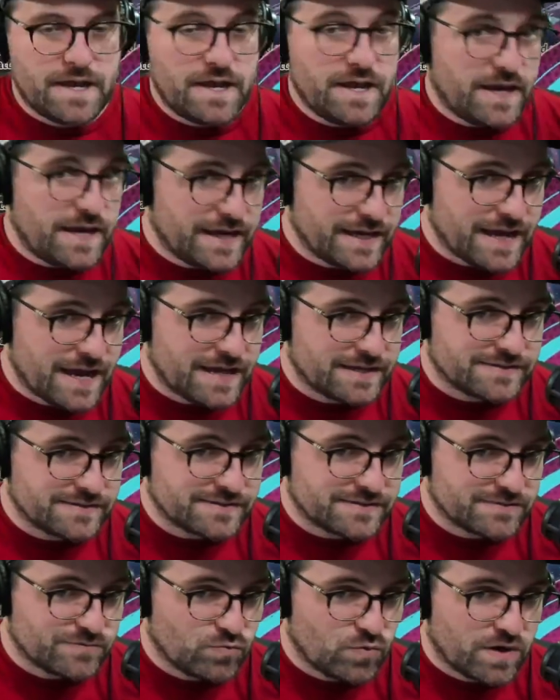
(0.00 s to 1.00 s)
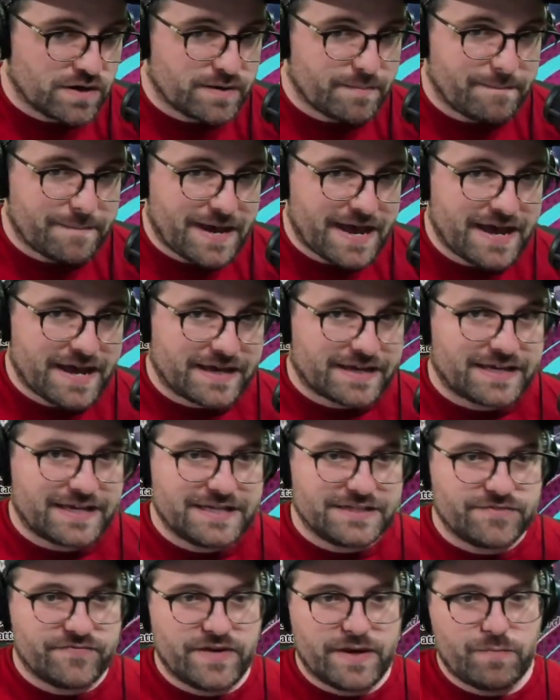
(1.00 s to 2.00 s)
Hey guys, welcome back.
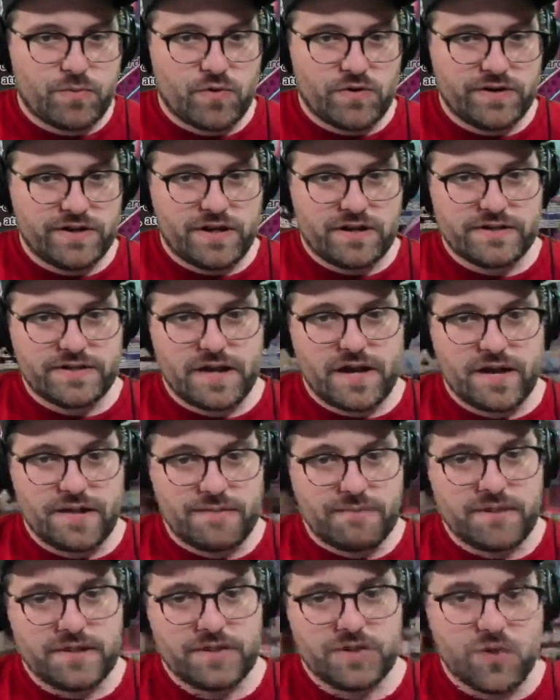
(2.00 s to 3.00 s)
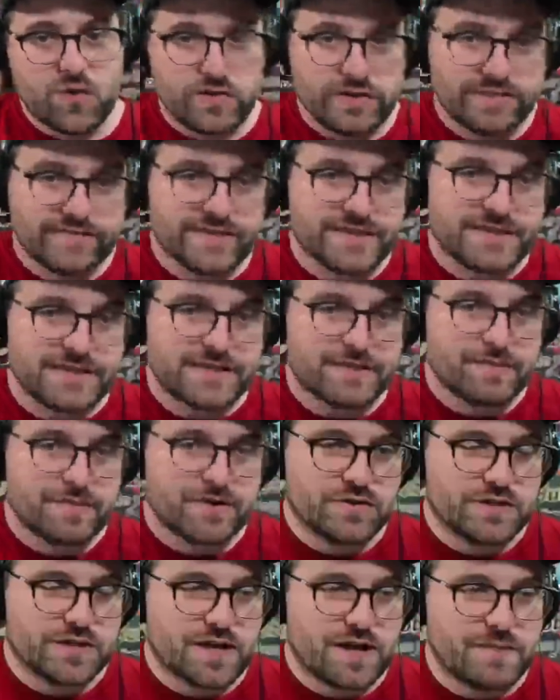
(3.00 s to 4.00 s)
It's Vaporeon time. Don't even think about
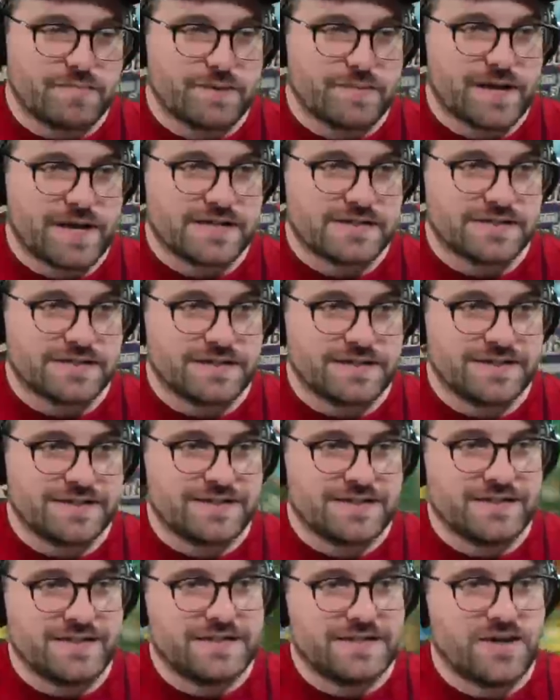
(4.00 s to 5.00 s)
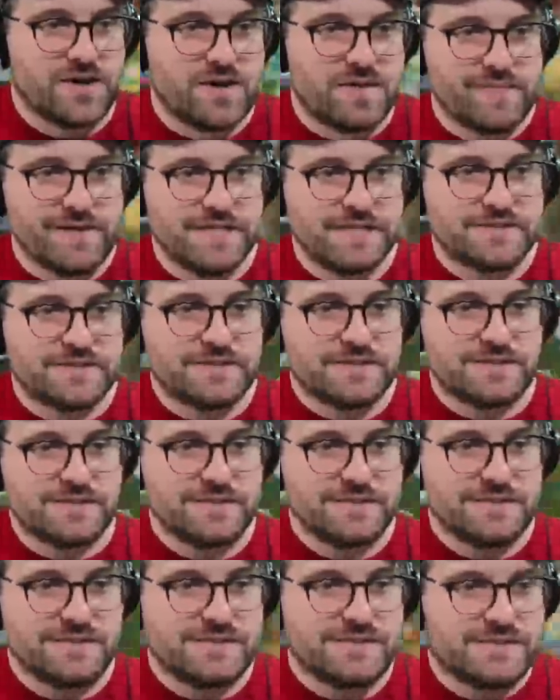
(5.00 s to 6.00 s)
the copy pasta in the comments.
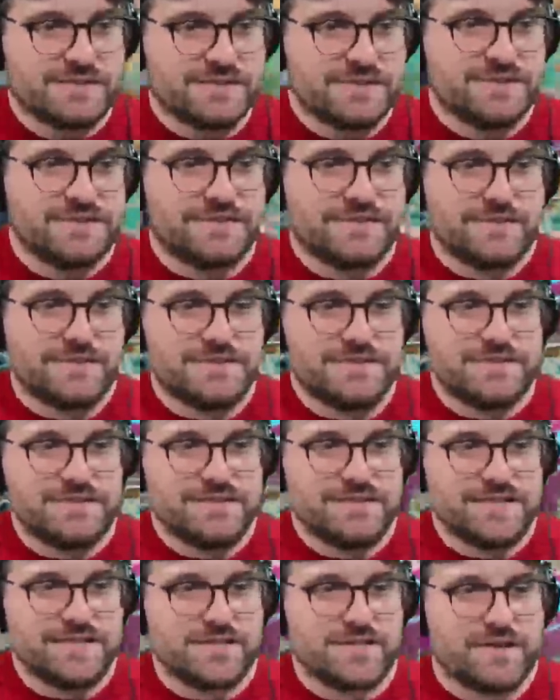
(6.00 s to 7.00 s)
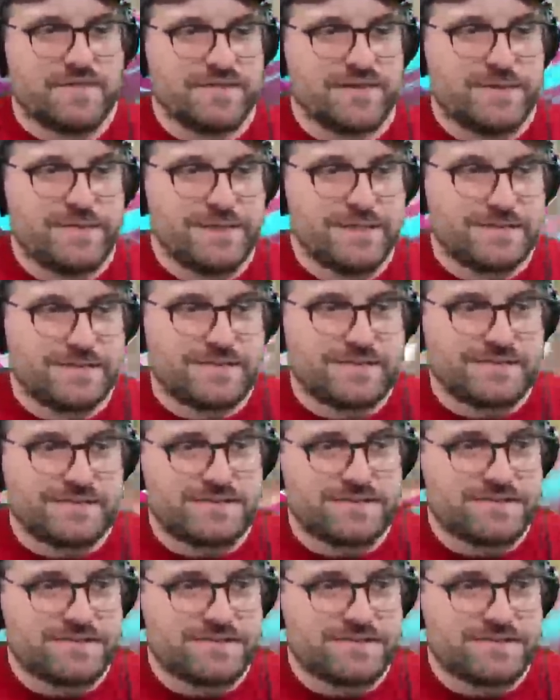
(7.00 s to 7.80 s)
That's off limits.